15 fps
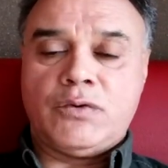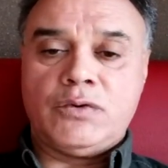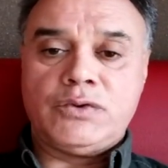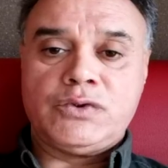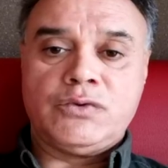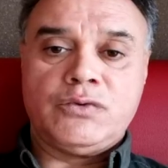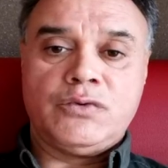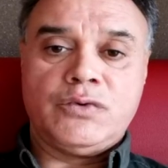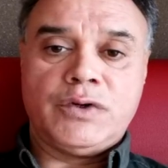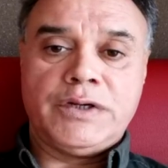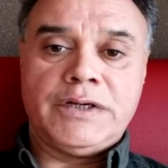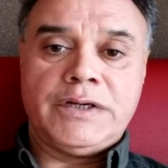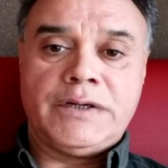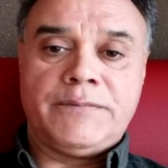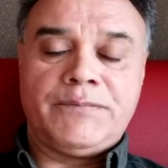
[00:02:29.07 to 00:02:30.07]
also
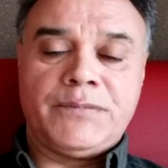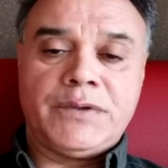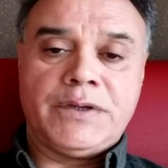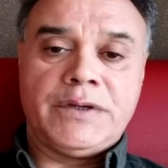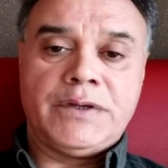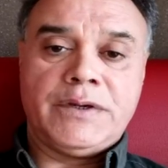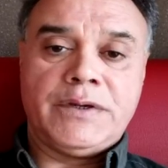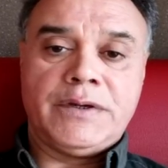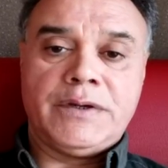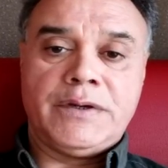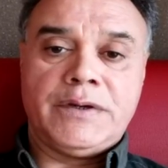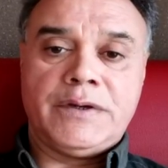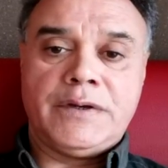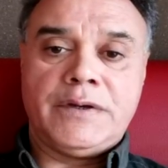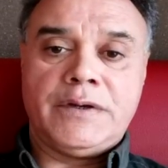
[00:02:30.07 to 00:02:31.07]

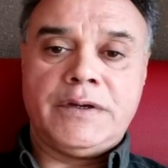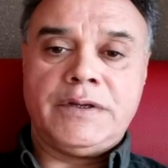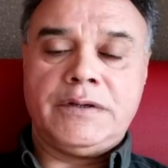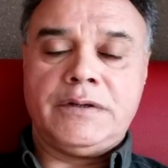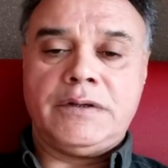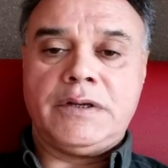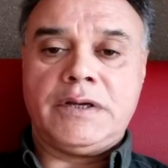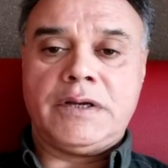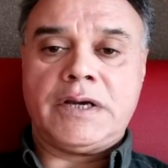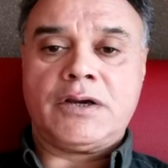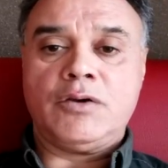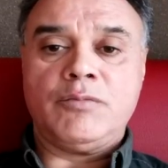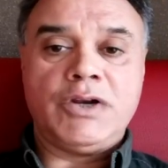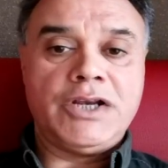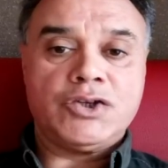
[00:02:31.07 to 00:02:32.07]
in
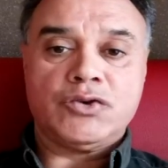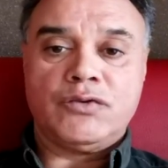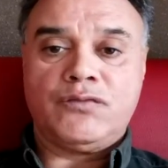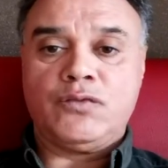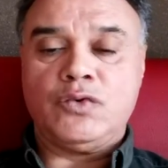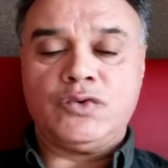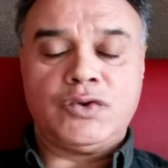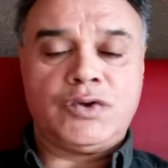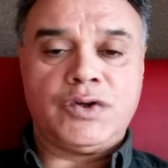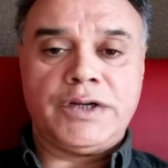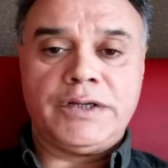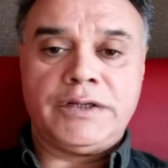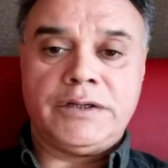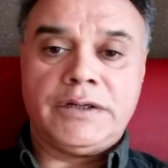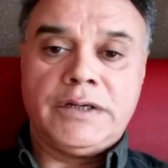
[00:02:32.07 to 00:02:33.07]
accumulation of water
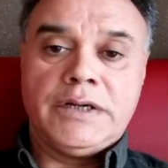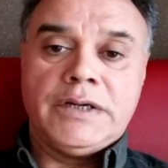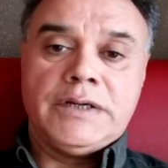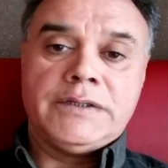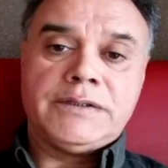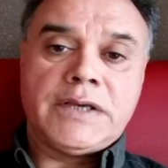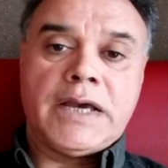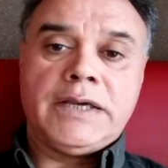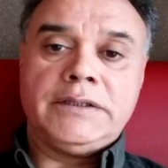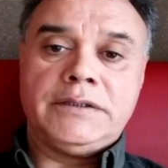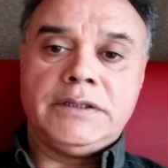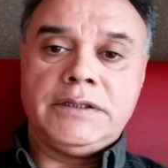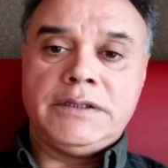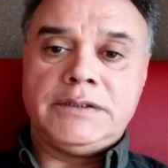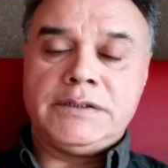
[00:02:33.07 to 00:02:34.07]

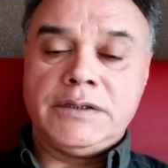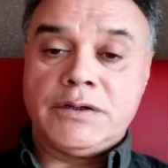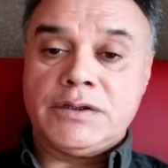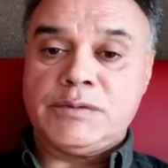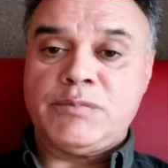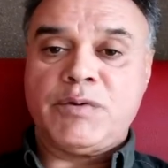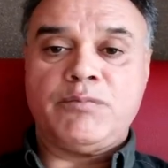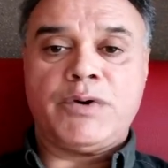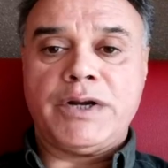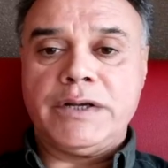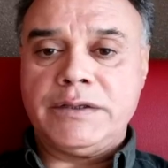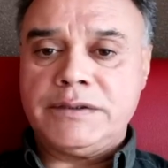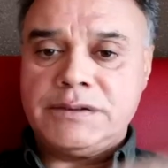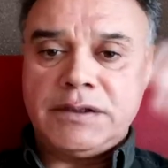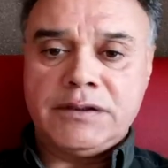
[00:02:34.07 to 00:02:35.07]
inside the serous
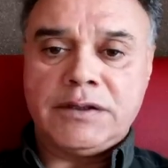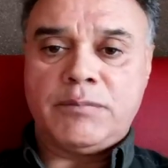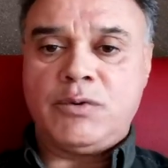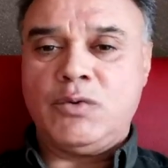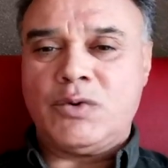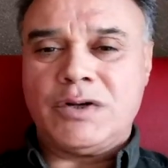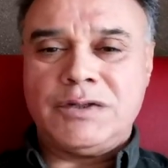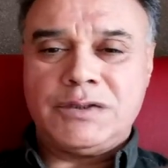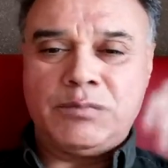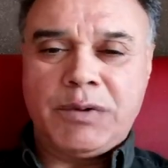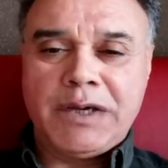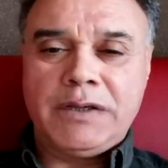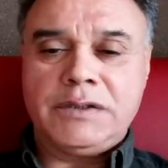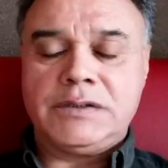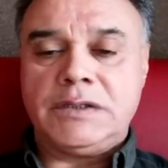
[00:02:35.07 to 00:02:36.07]
membranes in the pleural
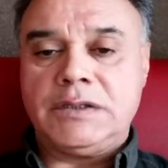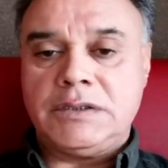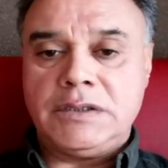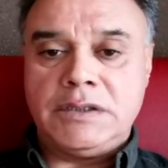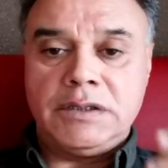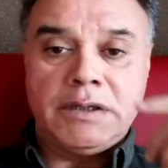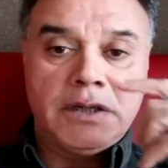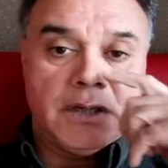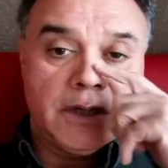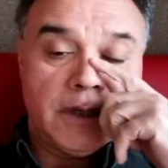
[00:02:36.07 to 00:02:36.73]
space, in the